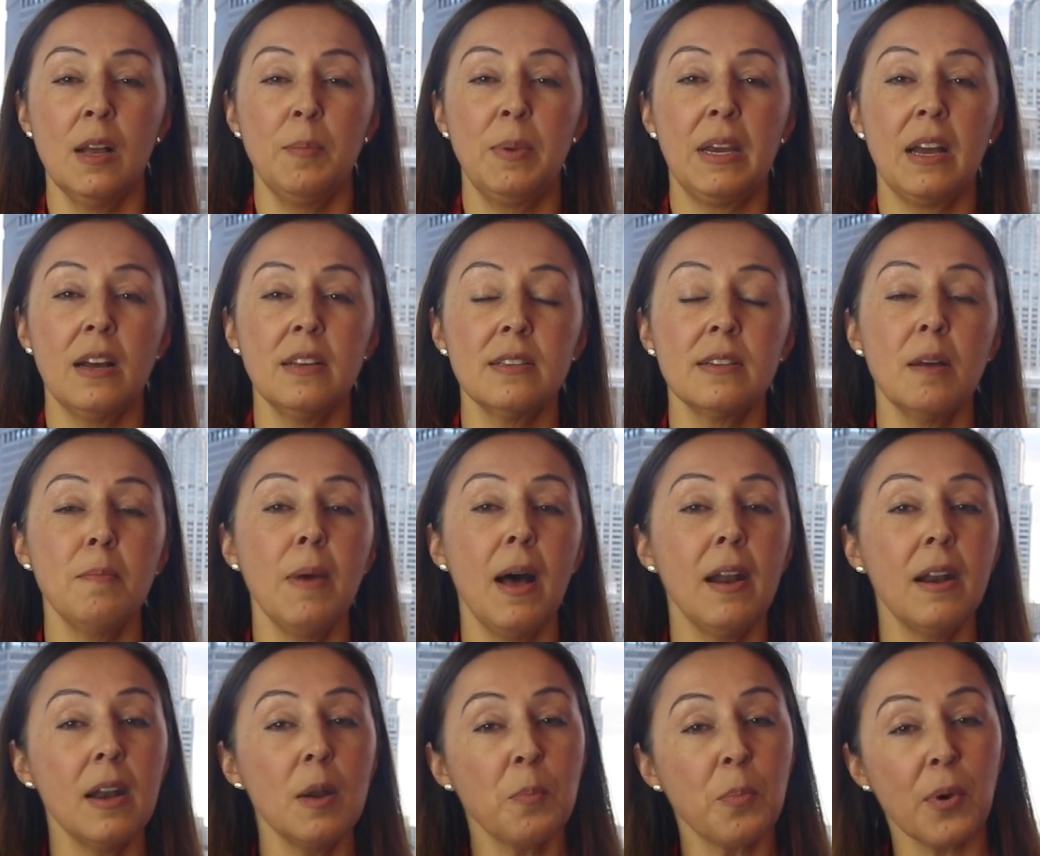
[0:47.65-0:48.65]
Because
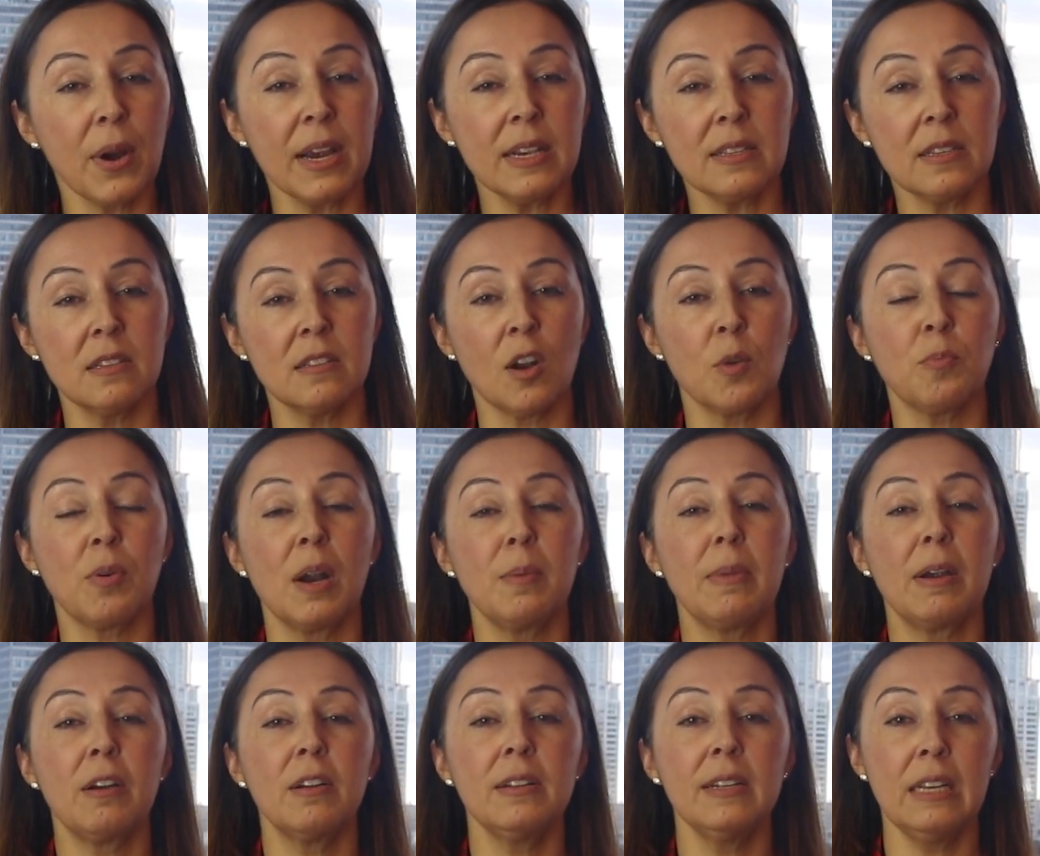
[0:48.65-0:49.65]
commodity prices are
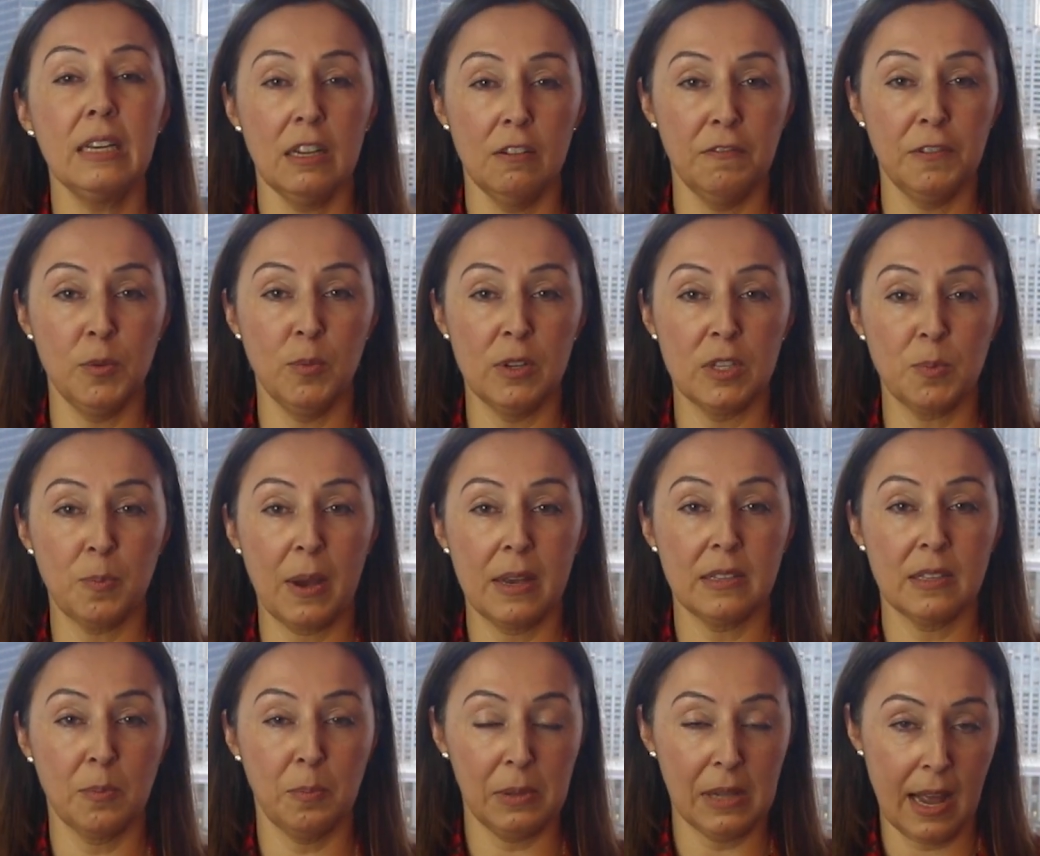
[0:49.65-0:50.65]
primarily influenced by
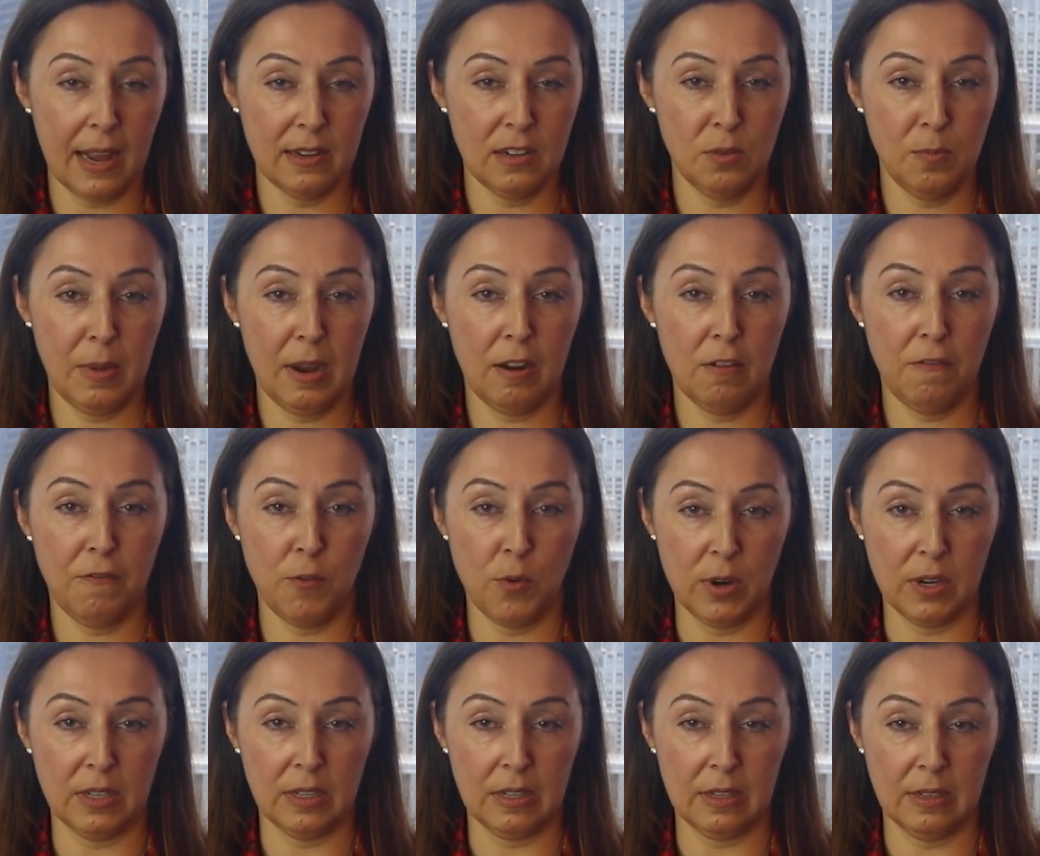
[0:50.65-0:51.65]
supply-demand
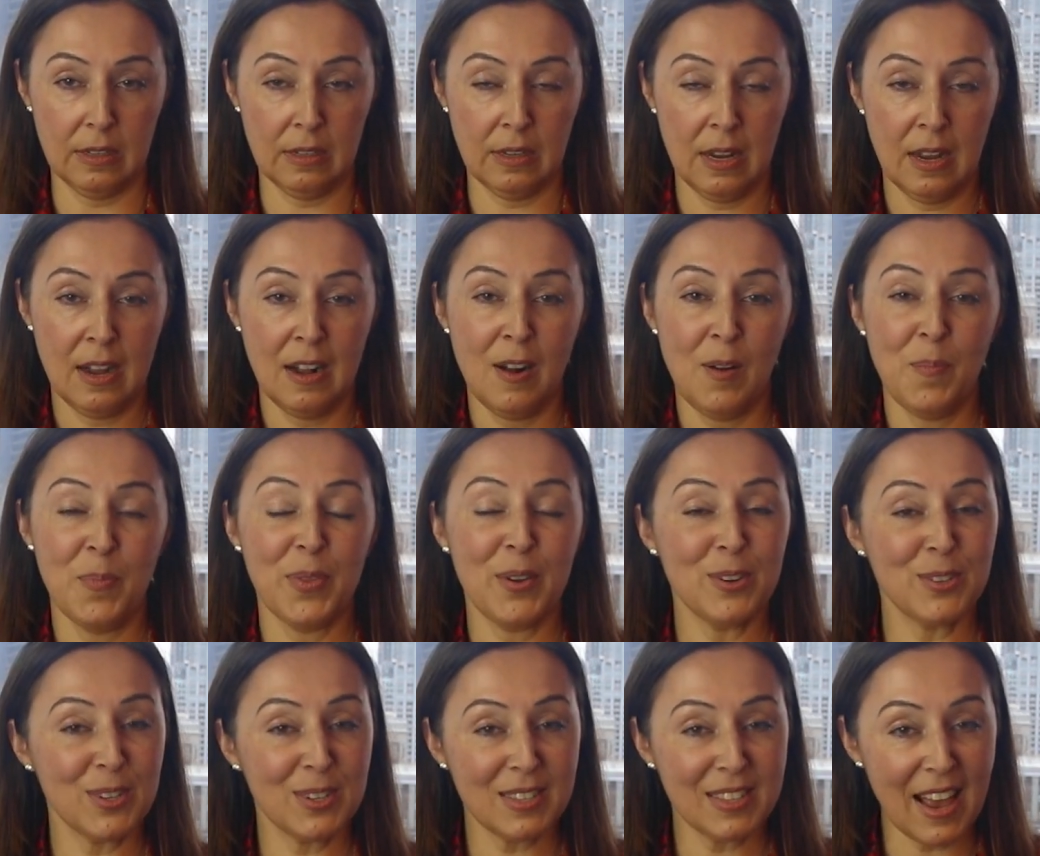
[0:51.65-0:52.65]
forces,
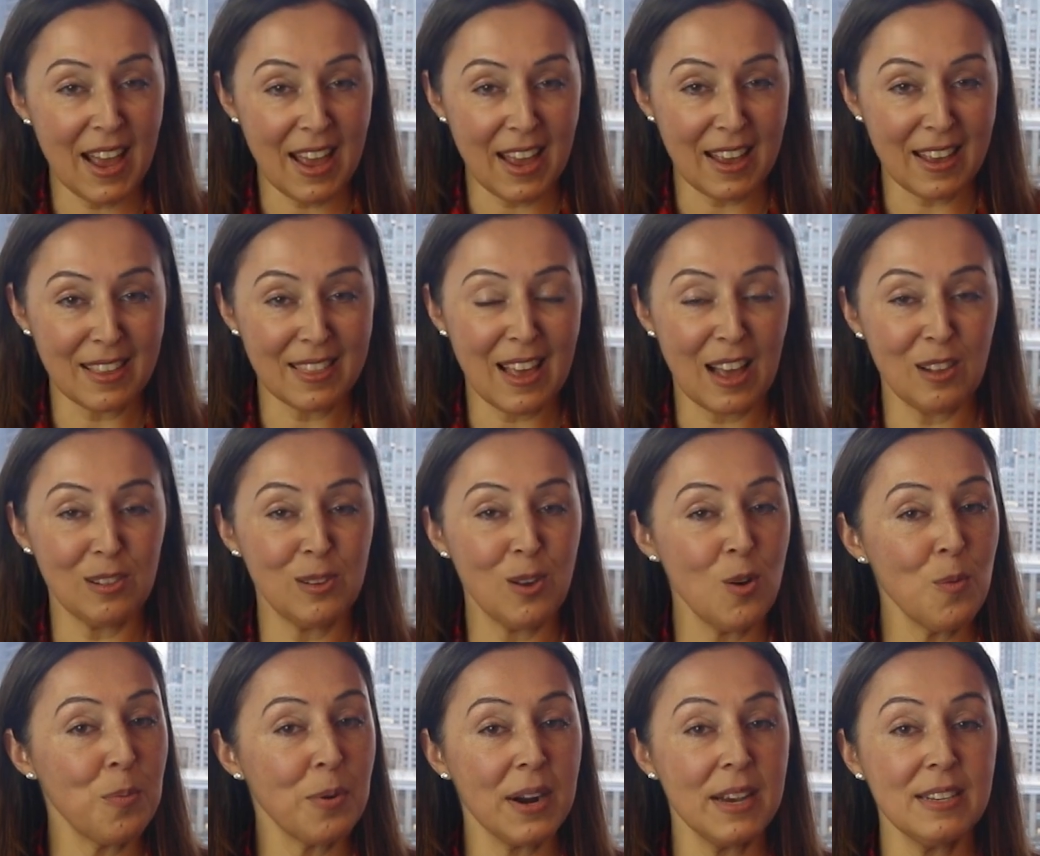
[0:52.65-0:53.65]
there's a saying that
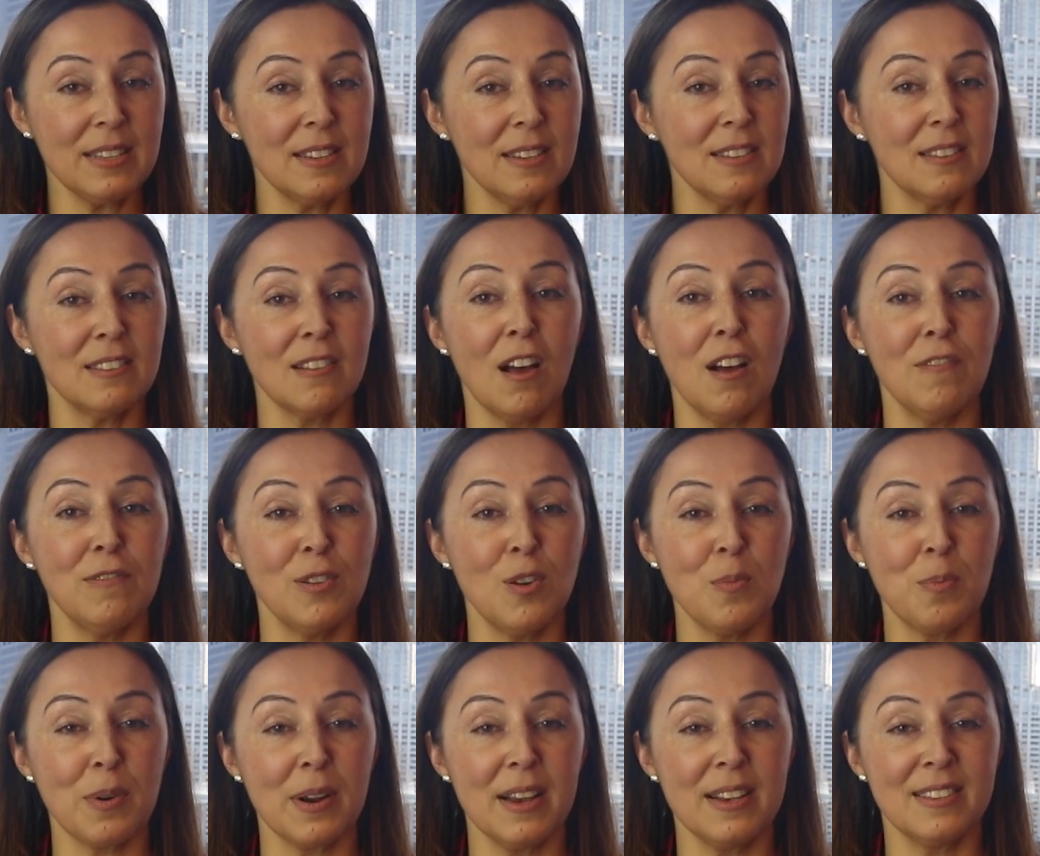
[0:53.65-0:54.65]
low prices solve low
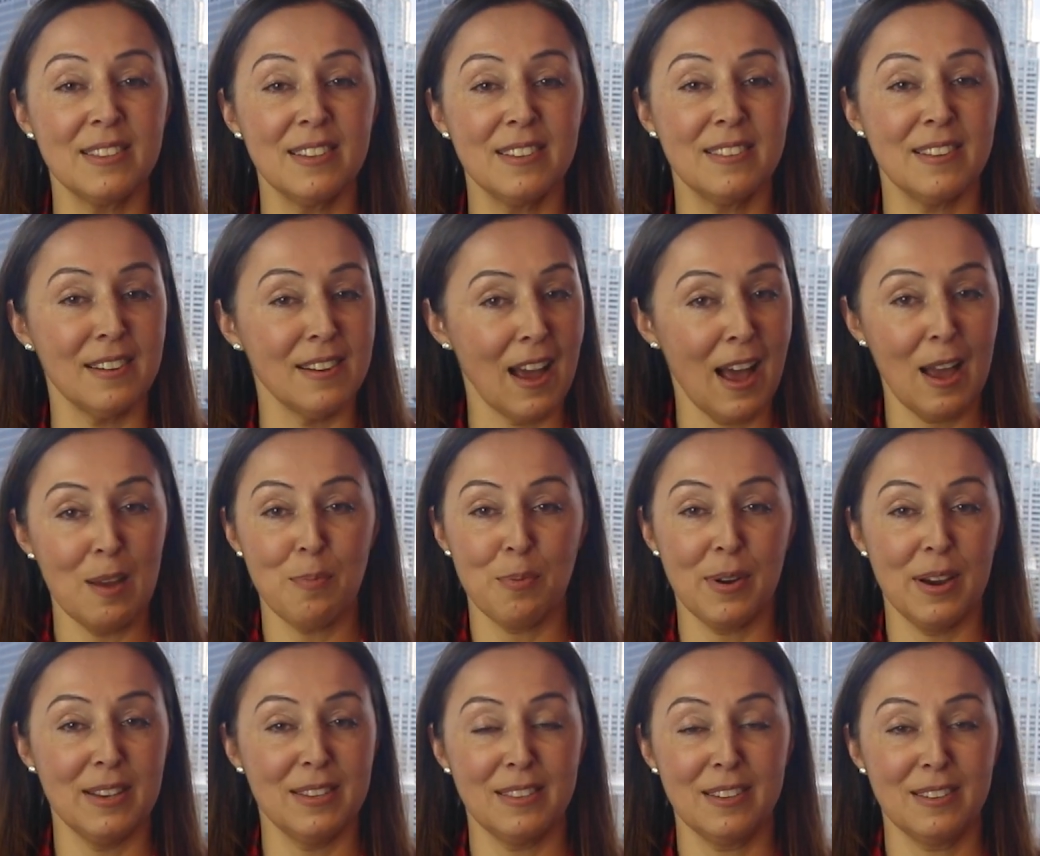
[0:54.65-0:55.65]
prices and high
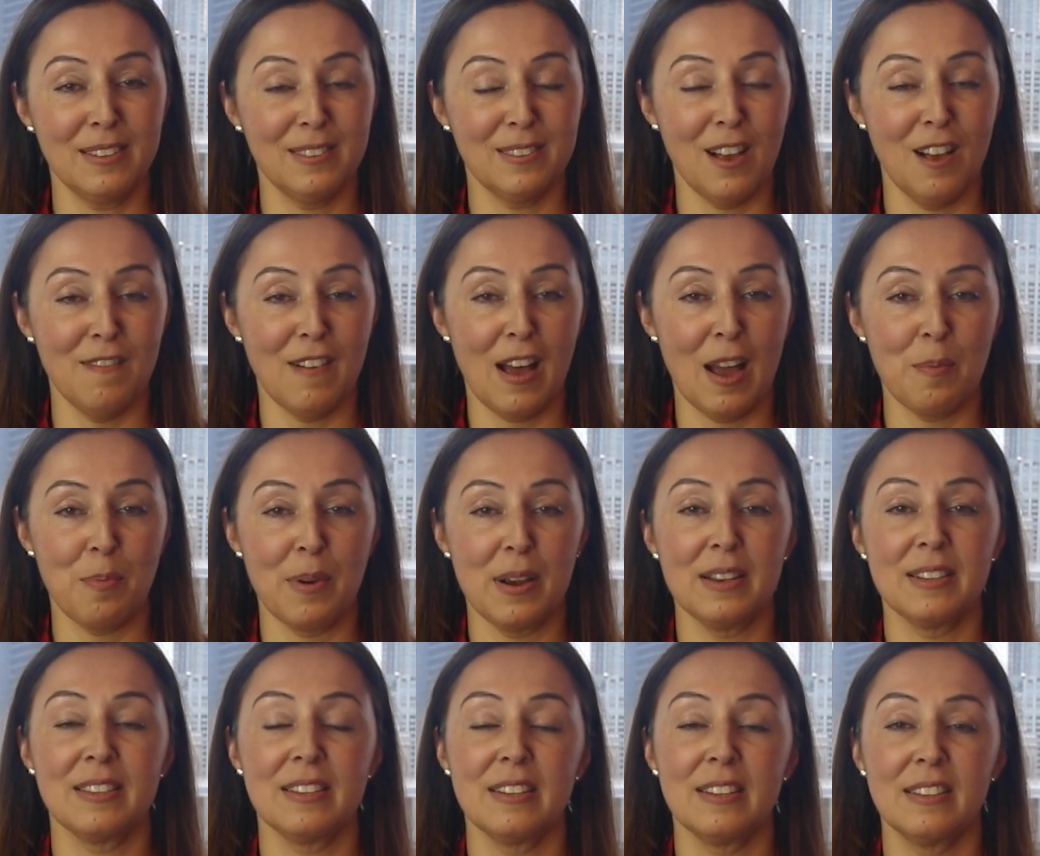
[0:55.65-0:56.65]
prices solve high
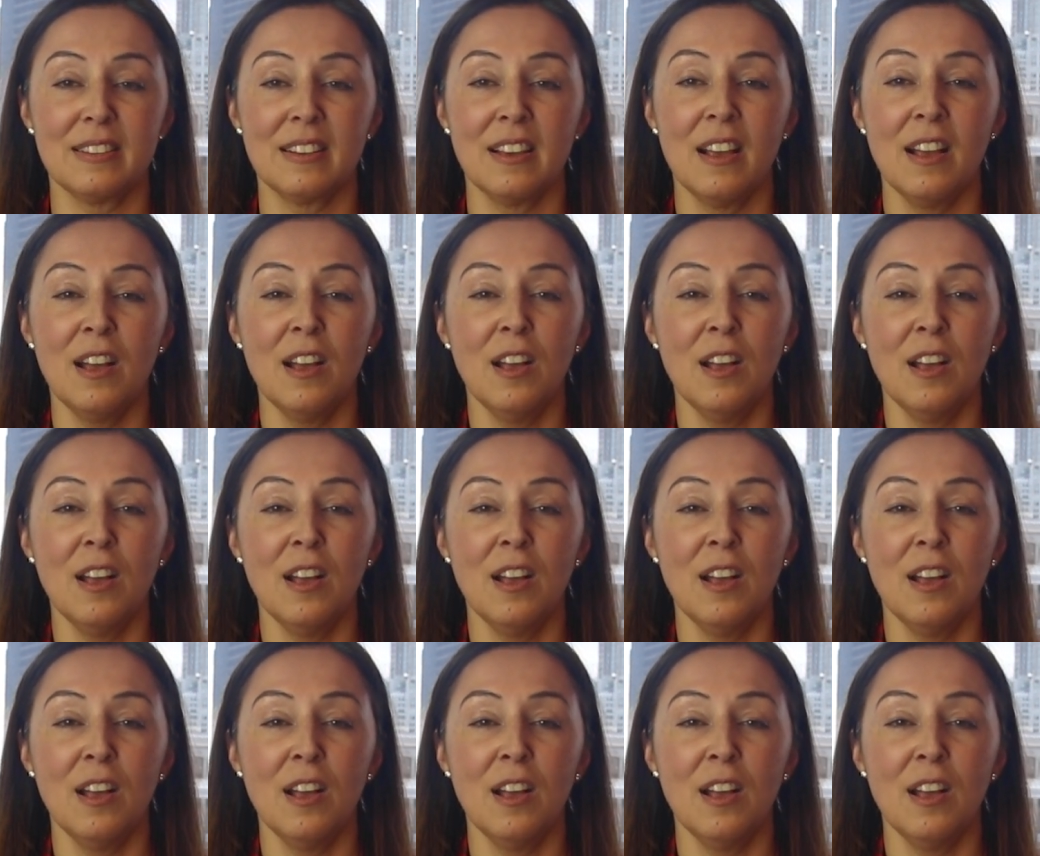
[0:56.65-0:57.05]
prices.